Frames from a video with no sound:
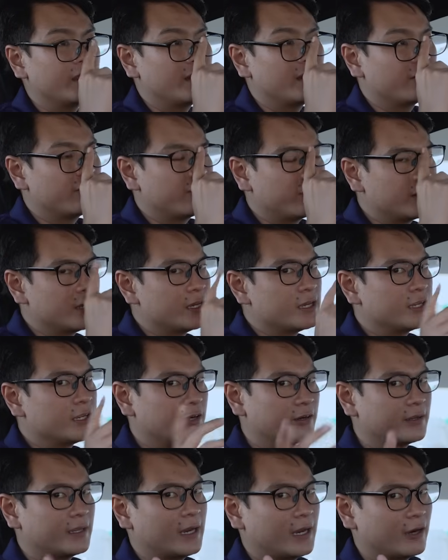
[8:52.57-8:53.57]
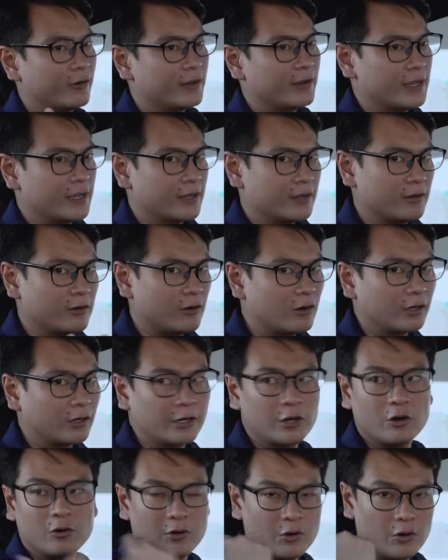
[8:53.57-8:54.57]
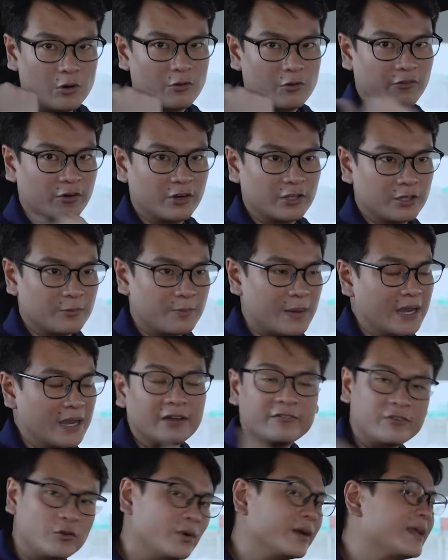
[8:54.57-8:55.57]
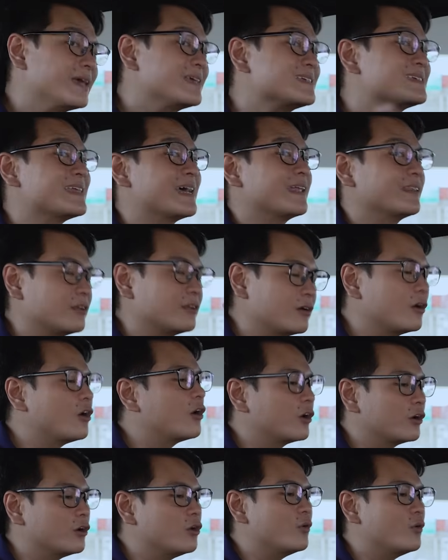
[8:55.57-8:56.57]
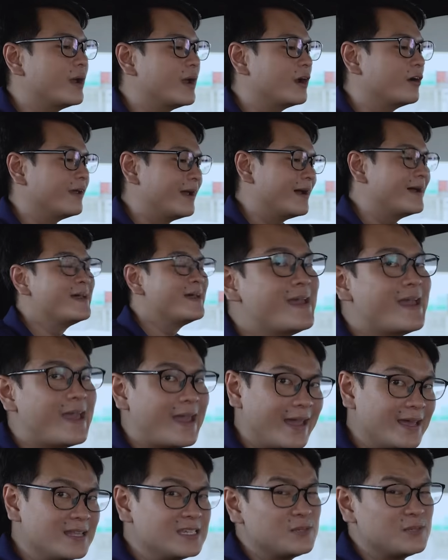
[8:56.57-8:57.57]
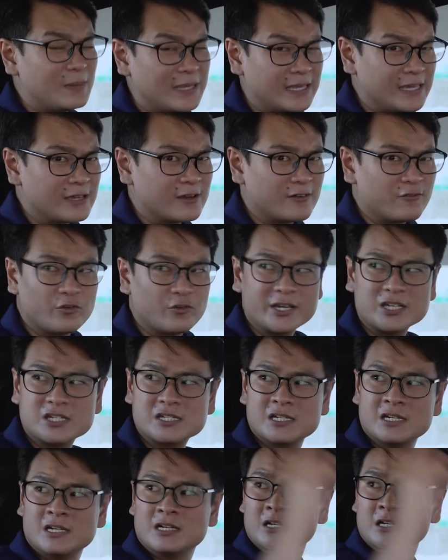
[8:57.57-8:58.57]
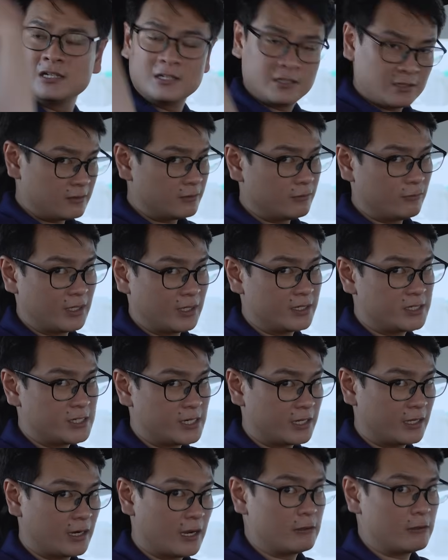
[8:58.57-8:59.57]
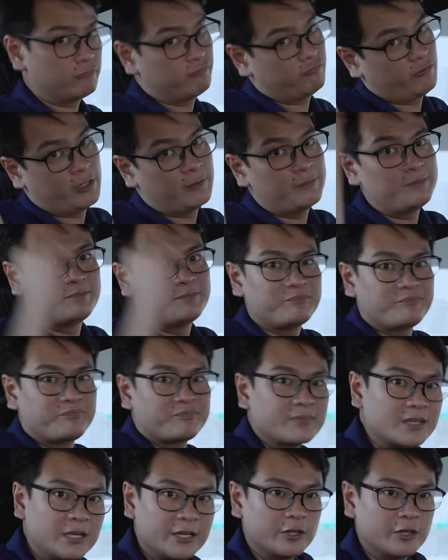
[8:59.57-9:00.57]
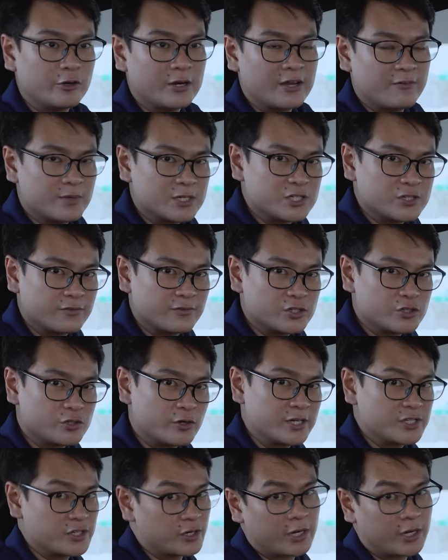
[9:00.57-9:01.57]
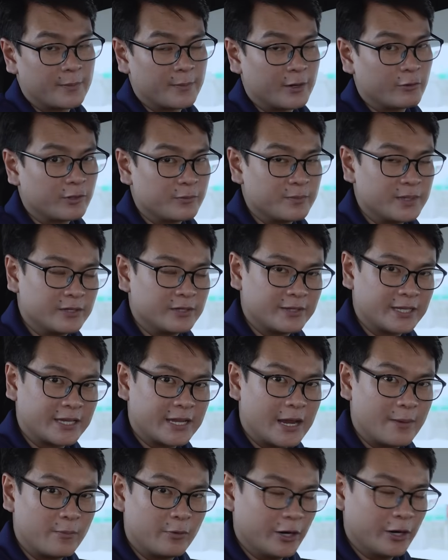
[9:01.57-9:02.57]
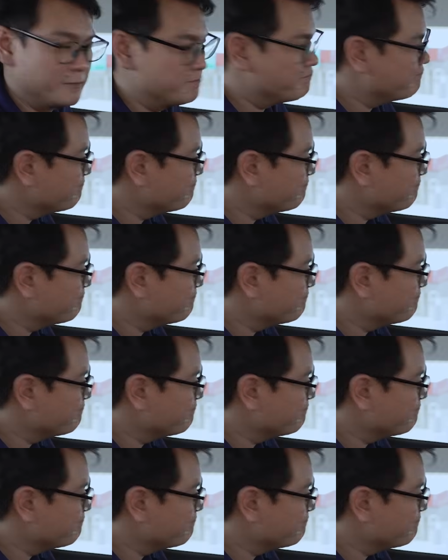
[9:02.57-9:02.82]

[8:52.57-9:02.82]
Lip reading: if you're carrying cargo over at the back, if you want to extend the cargo area. And speaking of which, you want to check it out? Well, you don't have much of a choice. You're coming with me in the camera.